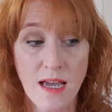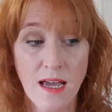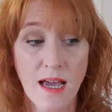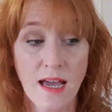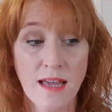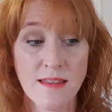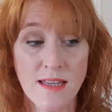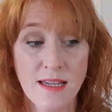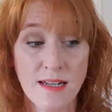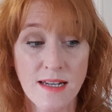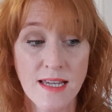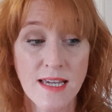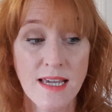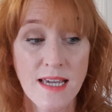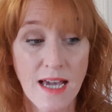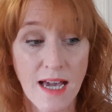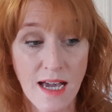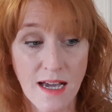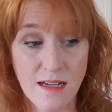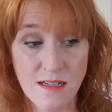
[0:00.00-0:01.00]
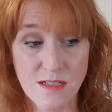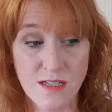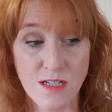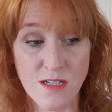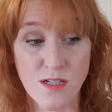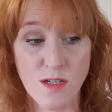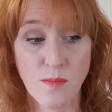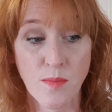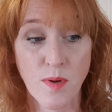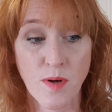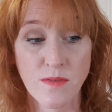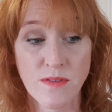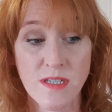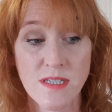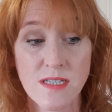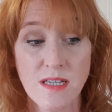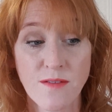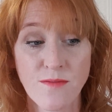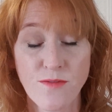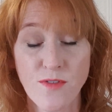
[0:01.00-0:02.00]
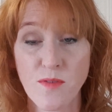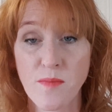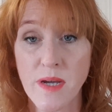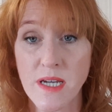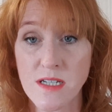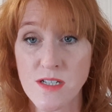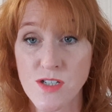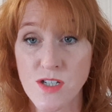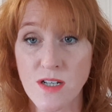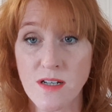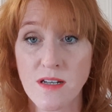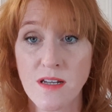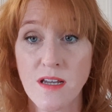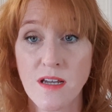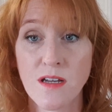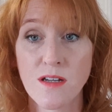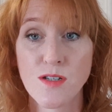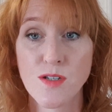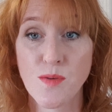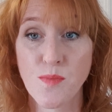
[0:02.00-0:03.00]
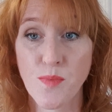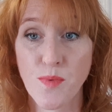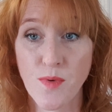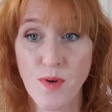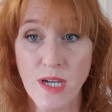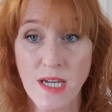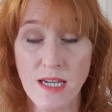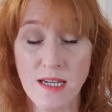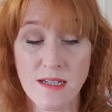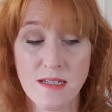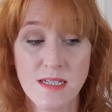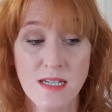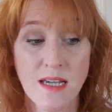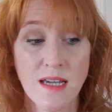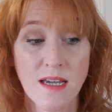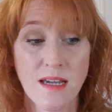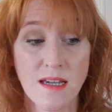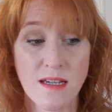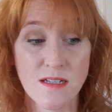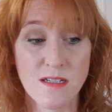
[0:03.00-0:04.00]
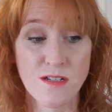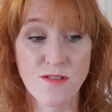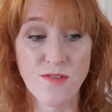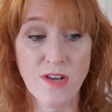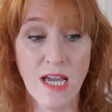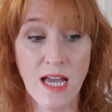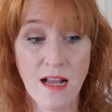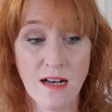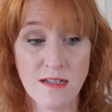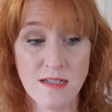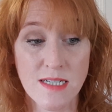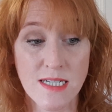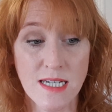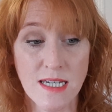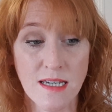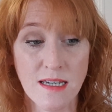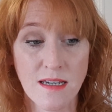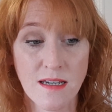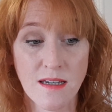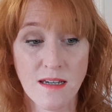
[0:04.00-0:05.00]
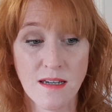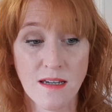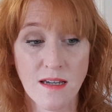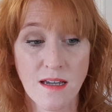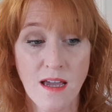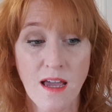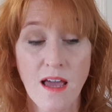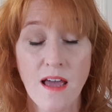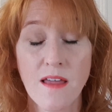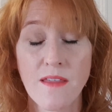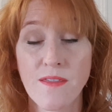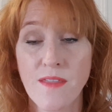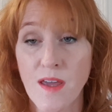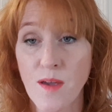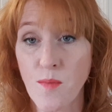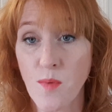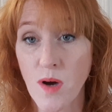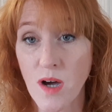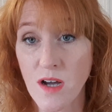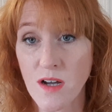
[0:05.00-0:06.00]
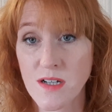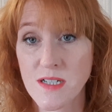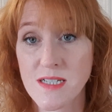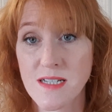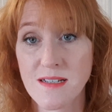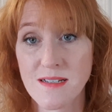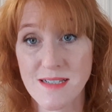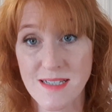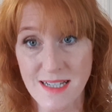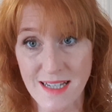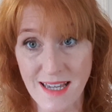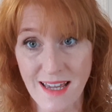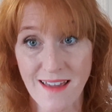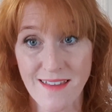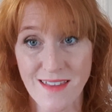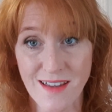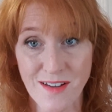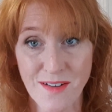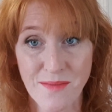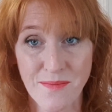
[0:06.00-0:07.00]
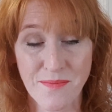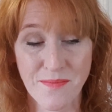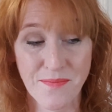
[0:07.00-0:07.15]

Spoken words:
and then he acted upon this information to bring it into reality. They worked together.